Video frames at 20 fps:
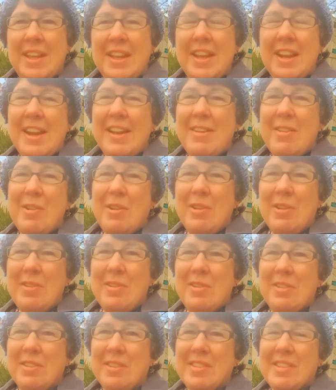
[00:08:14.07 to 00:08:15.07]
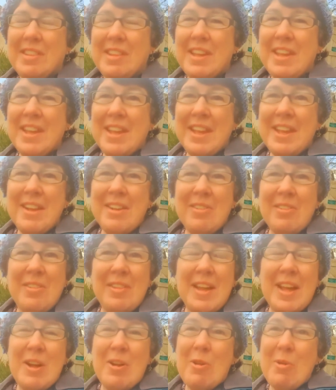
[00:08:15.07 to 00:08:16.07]
Heal our hearts,
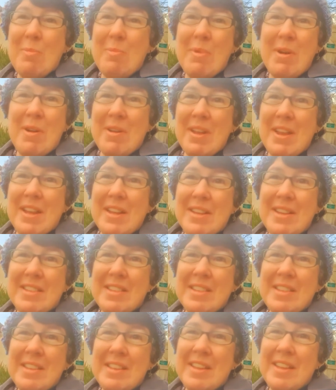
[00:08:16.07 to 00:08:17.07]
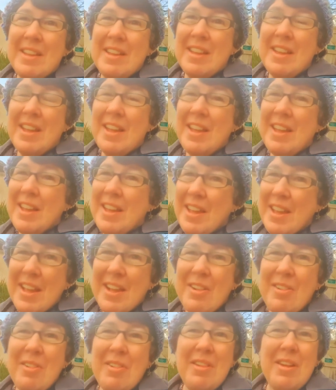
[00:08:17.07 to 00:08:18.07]
heal our minds,
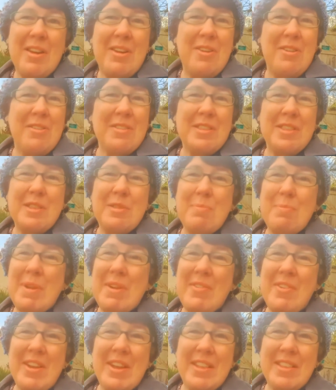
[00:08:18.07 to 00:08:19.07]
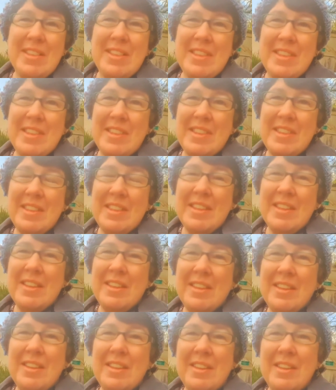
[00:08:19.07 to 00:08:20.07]
heal our spirits
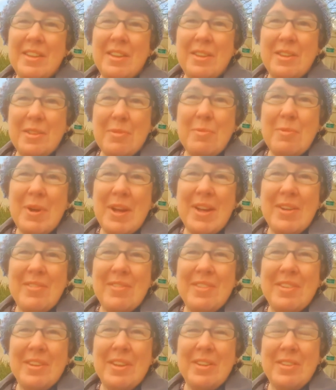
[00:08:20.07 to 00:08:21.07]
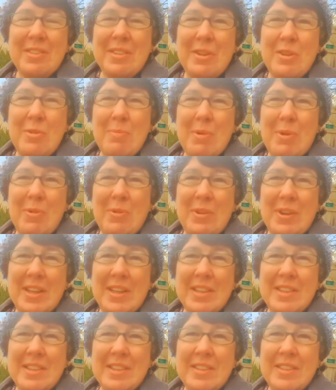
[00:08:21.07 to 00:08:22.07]
as well as our
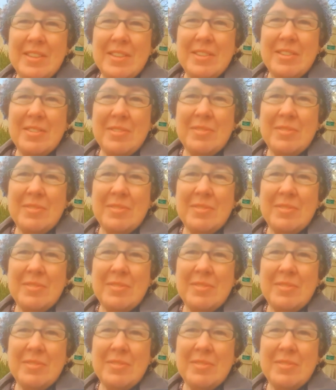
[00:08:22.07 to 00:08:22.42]
bodies.